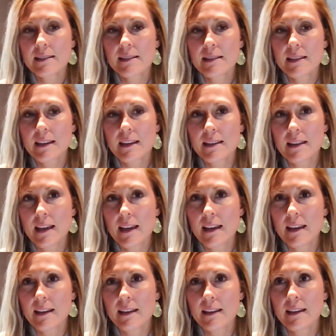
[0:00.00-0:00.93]

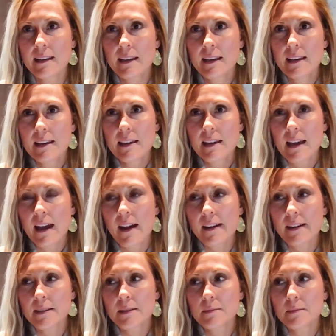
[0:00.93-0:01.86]
then,
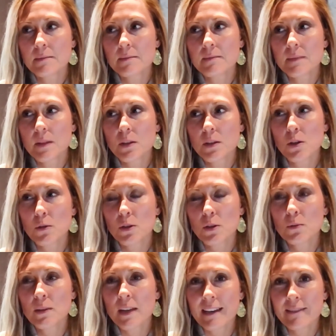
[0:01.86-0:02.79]

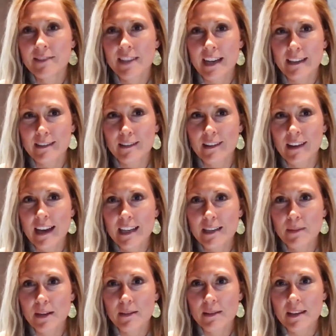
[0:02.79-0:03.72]
you and I have talked a lot
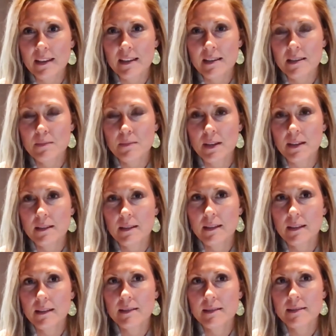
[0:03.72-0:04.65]
about this, but
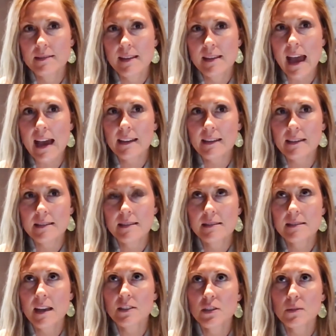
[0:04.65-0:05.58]
data is
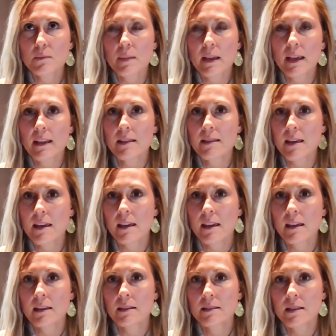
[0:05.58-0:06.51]
such a big
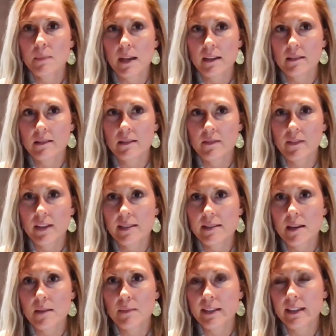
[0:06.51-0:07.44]
thing to medical device
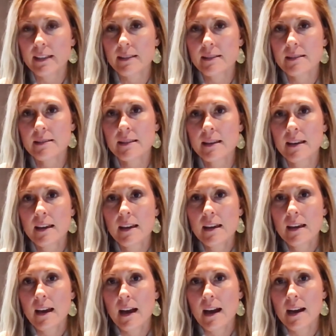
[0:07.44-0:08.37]
companies
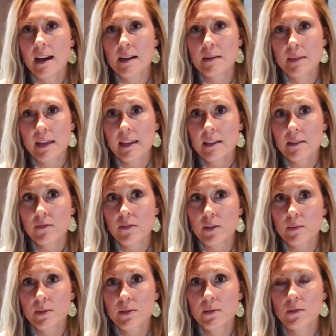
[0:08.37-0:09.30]
and to
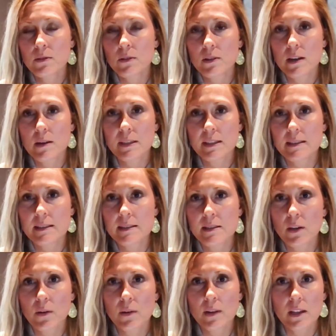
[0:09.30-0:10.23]
pharmaceutical companies.
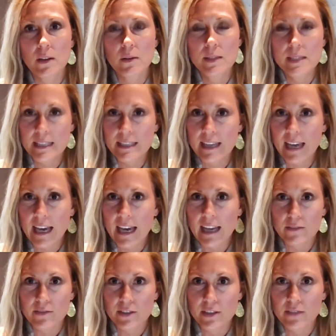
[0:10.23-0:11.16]
They use the data
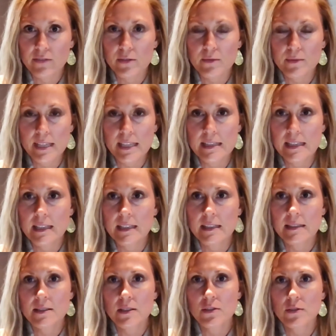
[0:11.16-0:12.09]
for different
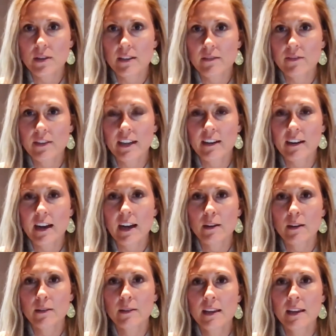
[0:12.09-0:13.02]
reasons to try and figure out